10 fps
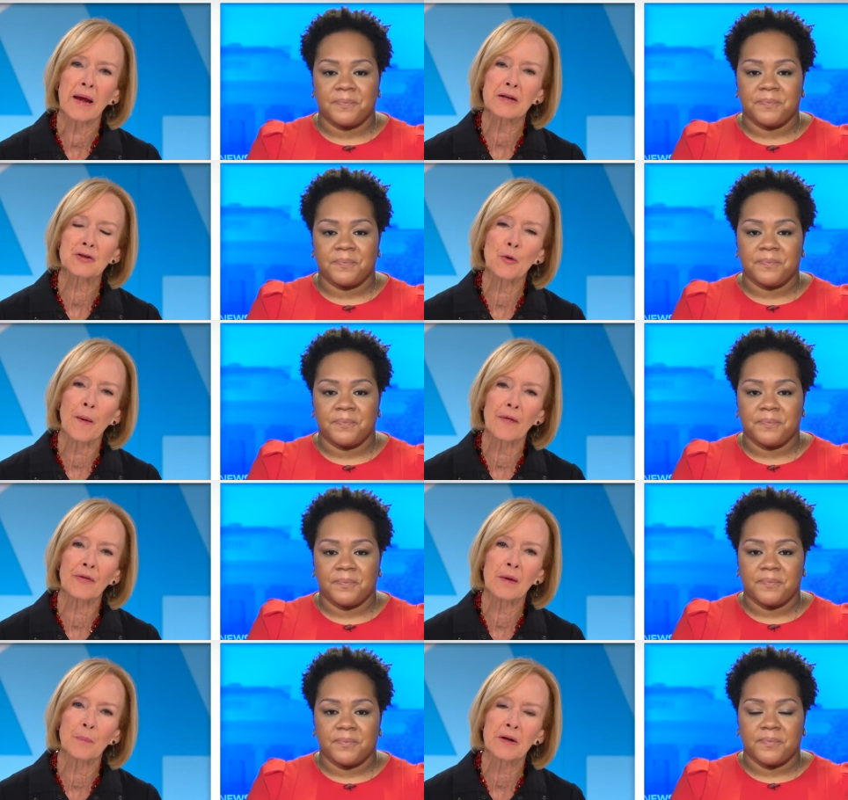Speaker 1: to ask you
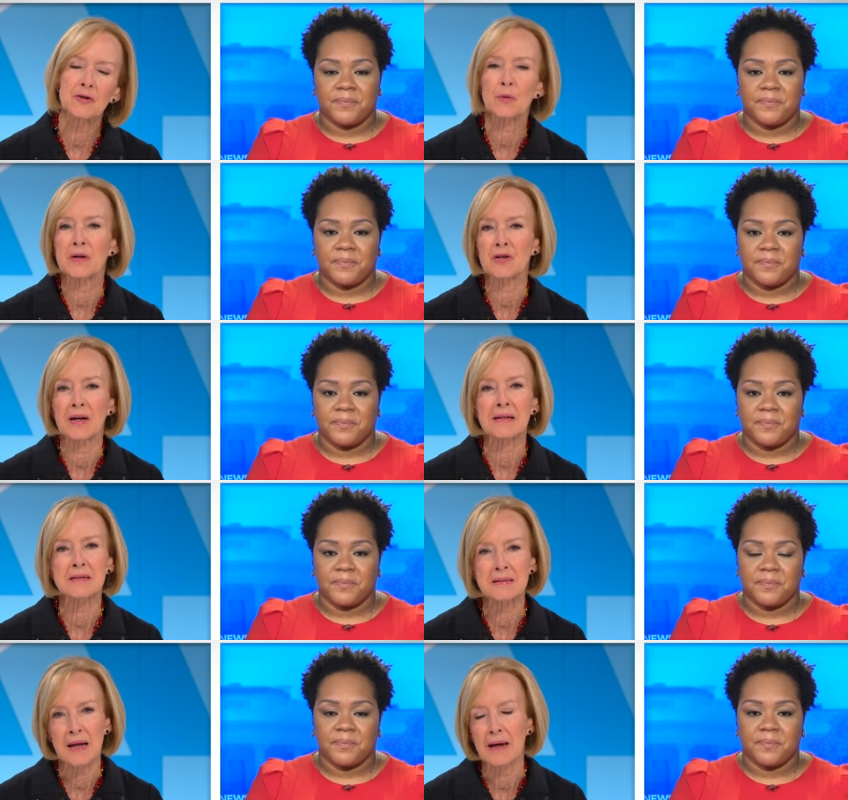about the administration
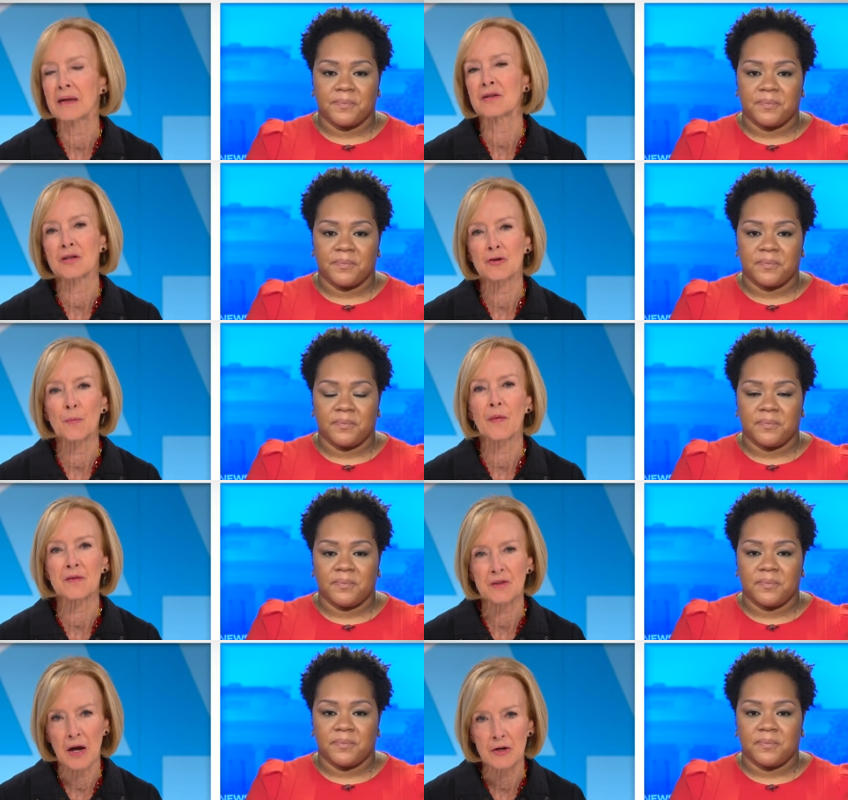and science. There's been
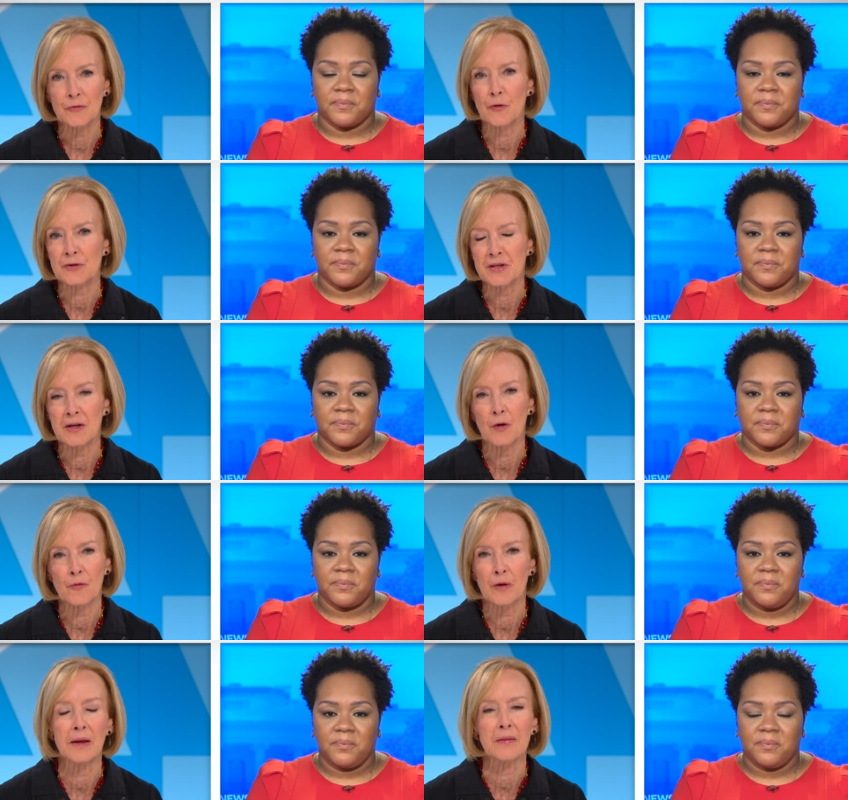this controversy
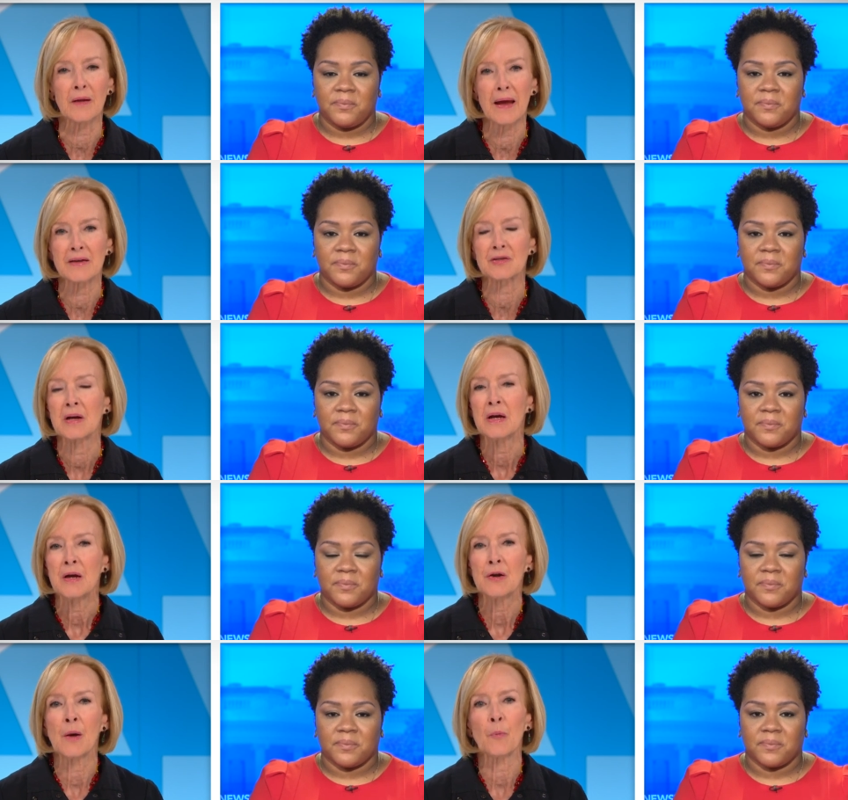over in the last
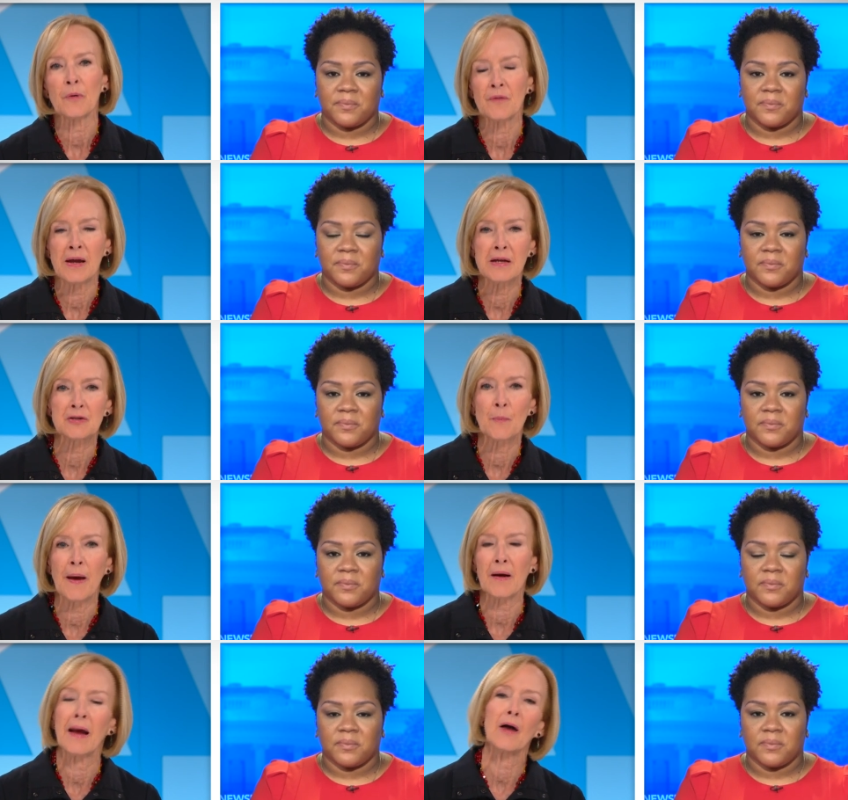number of days
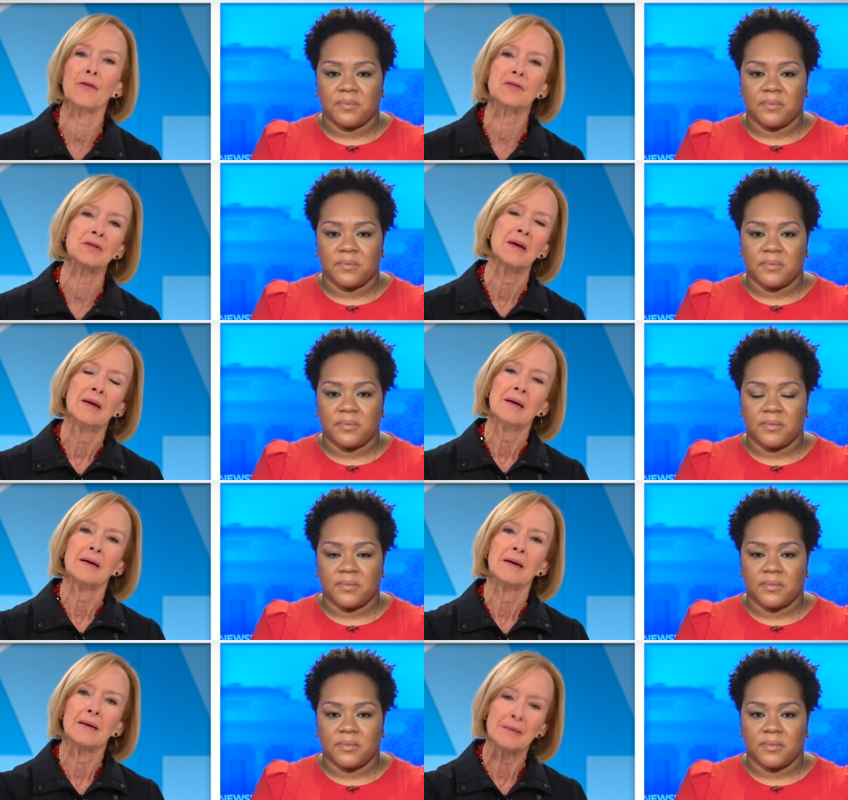about how this
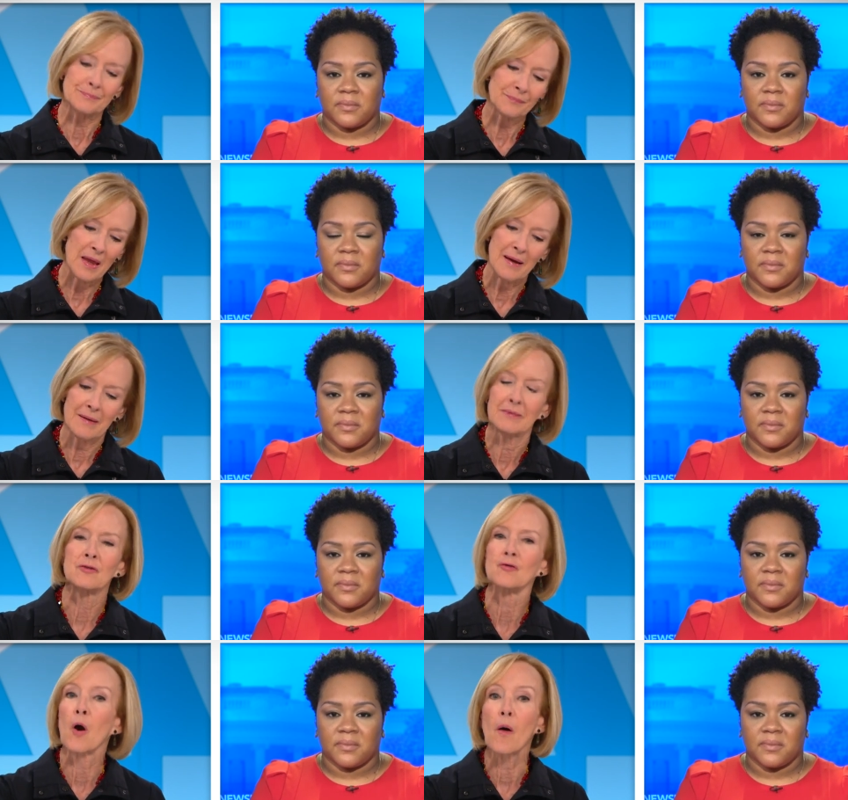
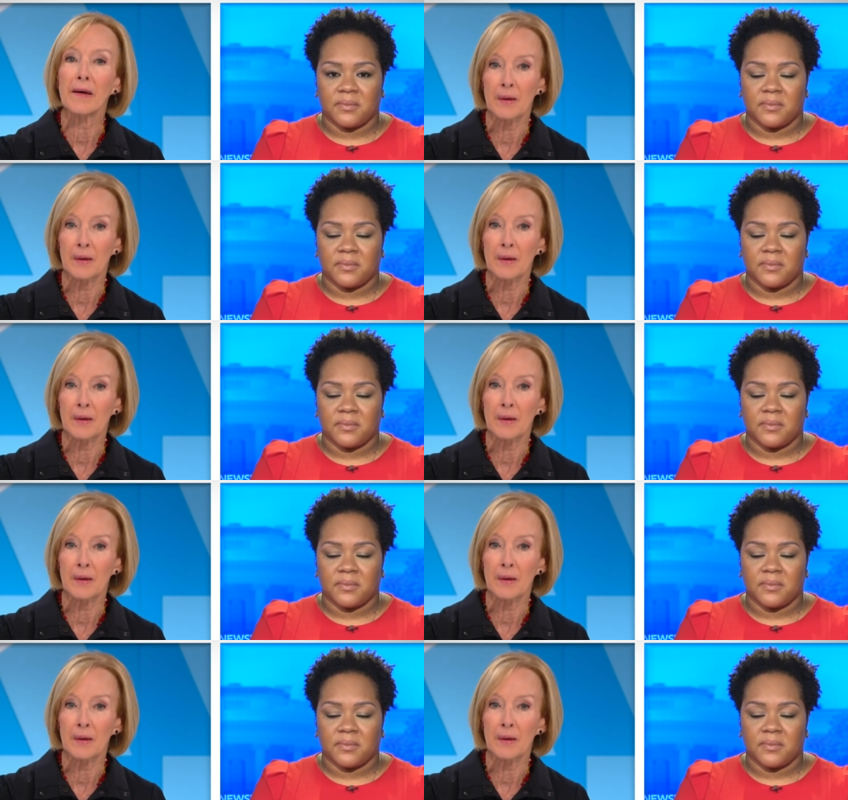drawing